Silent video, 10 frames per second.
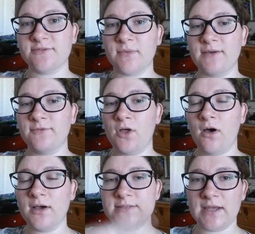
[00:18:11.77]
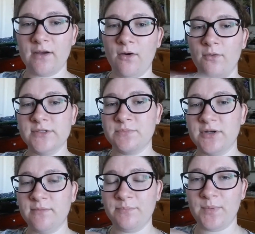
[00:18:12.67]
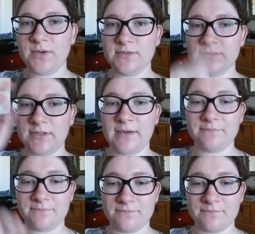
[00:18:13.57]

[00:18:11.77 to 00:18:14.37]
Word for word: for my vlogs that I always put up. So yeah.